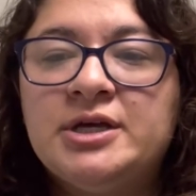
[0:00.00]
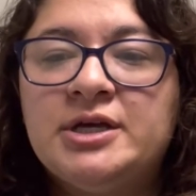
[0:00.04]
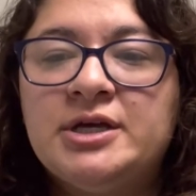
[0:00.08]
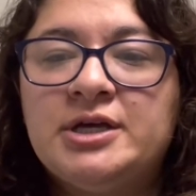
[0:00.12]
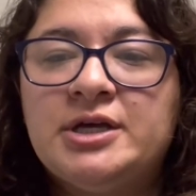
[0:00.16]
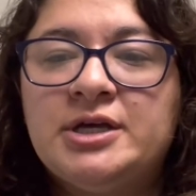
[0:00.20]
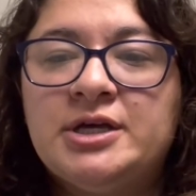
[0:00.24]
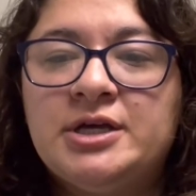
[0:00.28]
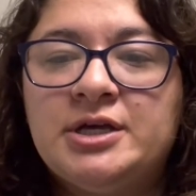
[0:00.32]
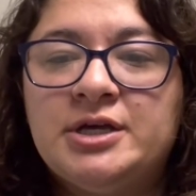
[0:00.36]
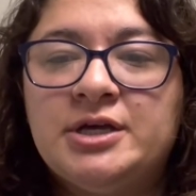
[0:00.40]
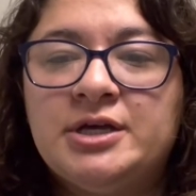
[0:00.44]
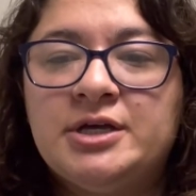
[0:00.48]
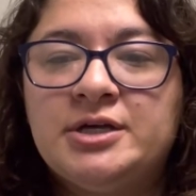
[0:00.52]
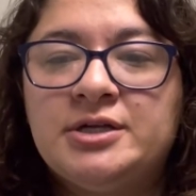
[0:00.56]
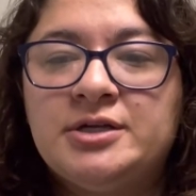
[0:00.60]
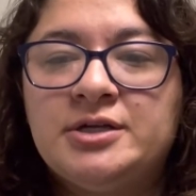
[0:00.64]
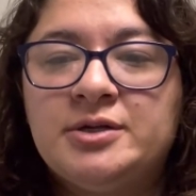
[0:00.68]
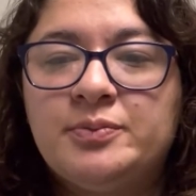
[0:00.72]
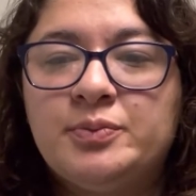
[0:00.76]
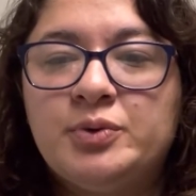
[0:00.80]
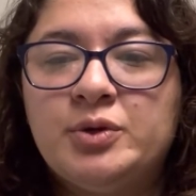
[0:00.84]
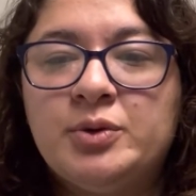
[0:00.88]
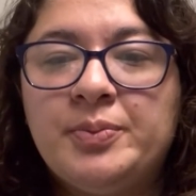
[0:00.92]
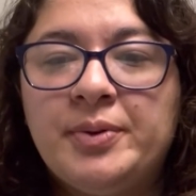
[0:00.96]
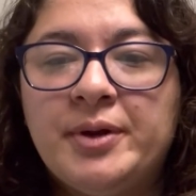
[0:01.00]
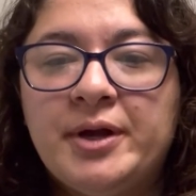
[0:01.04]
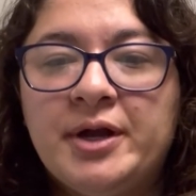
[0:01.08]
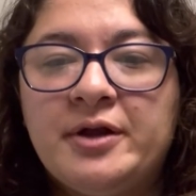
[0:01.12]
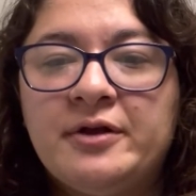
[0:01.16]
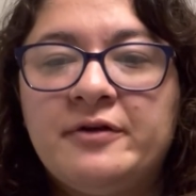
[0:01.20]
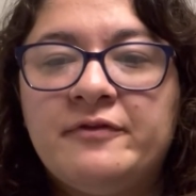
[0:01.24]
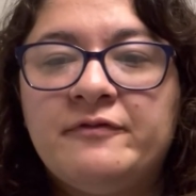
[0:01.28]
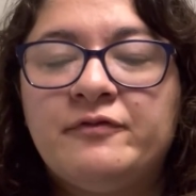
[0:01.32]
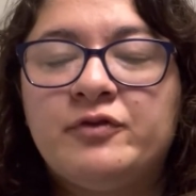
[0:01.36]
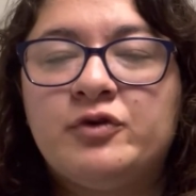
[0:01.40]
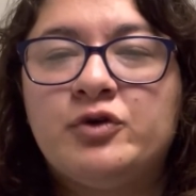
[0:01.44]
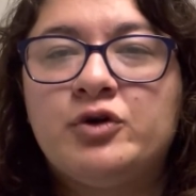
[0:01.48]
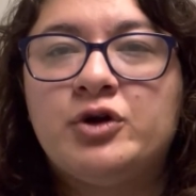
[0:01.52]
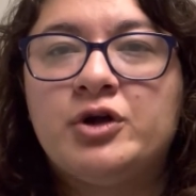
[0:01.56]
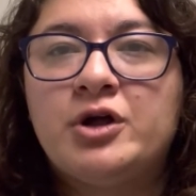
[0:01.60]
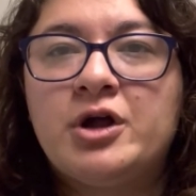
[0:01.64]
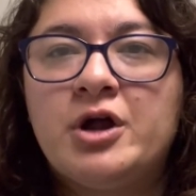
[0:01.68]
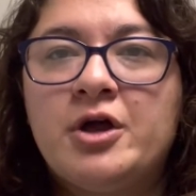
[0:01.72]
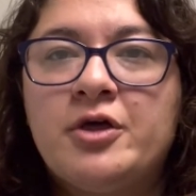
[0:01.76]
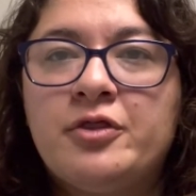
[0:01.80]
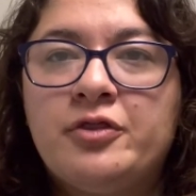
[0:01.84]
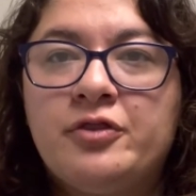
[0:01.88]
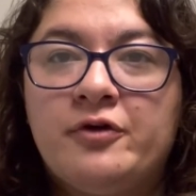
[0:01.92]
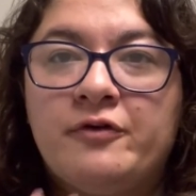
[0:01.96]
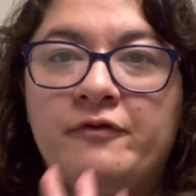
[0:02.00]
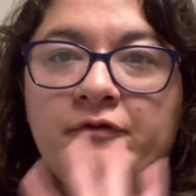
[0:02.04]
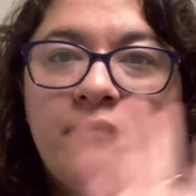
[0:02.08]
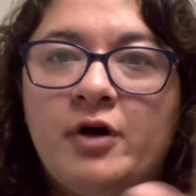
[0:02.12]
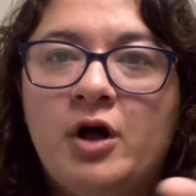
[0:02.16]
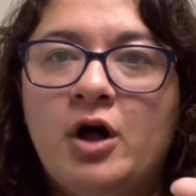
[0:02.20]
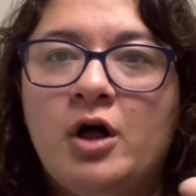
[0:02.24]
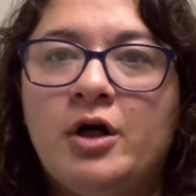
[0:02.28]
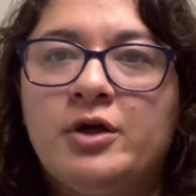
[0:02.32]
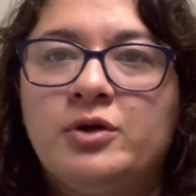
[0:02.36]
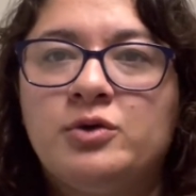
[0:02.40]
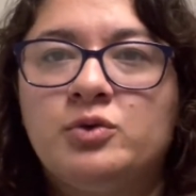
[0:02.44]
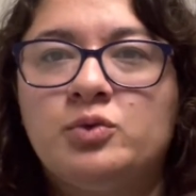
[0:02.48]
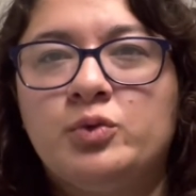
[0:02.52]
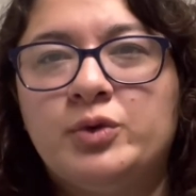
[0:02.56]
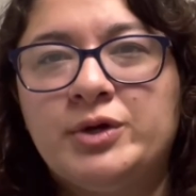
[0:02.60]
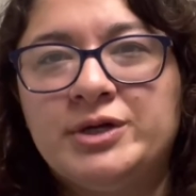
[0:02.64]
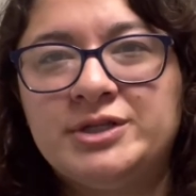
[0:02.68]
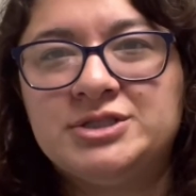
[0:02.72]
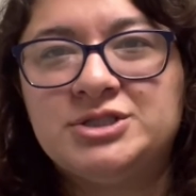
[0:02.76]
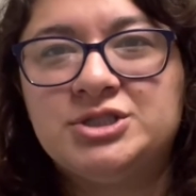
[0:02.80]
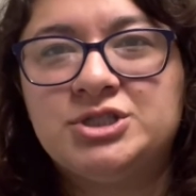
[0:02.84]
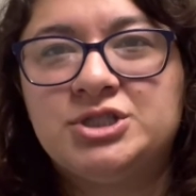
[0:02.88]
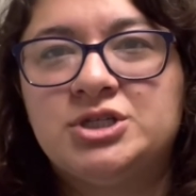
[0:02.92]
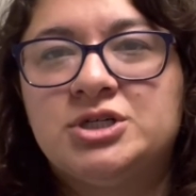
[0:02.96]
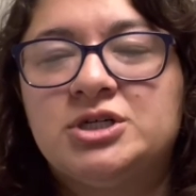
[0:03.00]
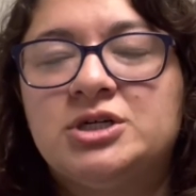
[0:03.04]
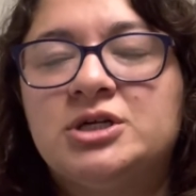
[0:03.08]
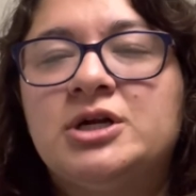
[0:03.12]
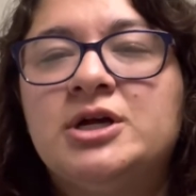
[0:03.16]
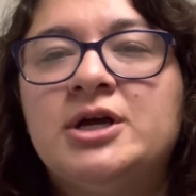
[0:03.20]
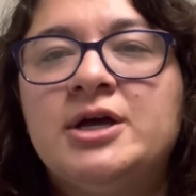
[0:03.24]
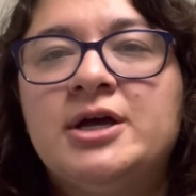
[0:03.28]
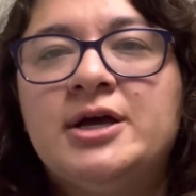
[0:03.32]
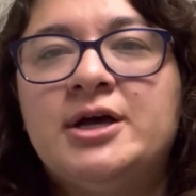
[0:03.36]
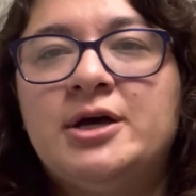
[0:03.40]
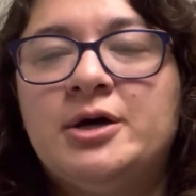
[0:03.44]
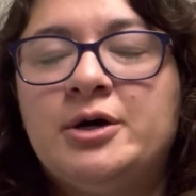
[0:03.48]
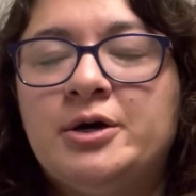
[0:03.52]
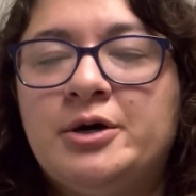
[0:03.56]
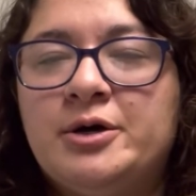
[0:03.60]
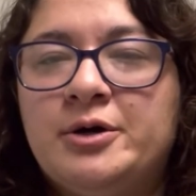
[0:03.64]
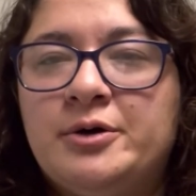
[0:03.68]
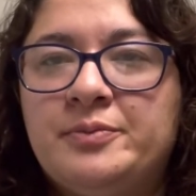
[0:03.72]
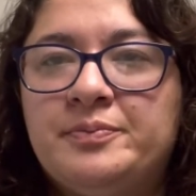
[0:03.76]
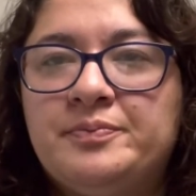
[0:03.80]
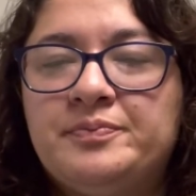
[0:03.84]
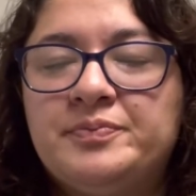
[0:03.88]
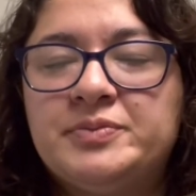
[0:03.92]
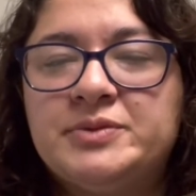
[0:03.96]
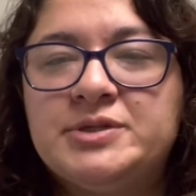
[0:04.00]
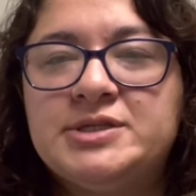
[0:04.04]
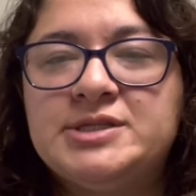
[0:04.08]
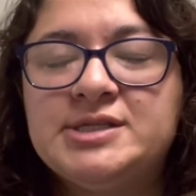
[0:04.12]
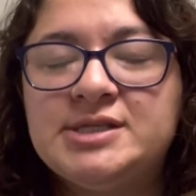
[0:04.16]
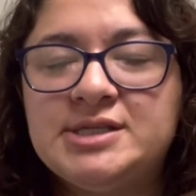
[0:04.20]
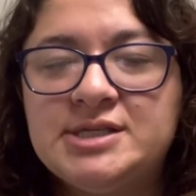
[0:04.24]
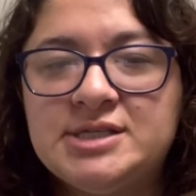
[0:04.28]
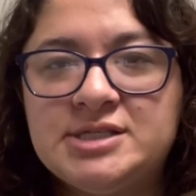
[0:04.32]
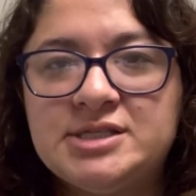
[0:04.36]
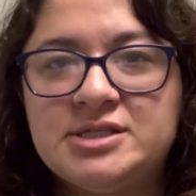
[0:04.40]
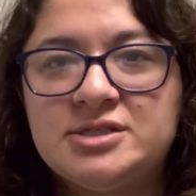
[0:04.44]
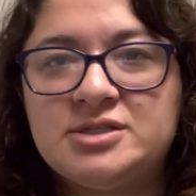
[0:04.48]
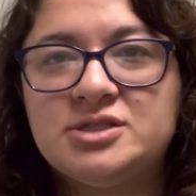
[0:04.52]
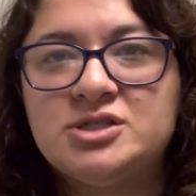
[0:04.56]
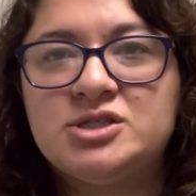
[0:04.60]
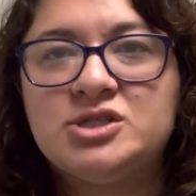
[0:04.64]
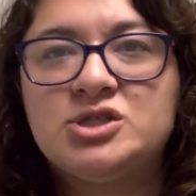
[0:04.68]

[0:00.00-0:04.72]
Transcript: and preparing for the fall and winter season.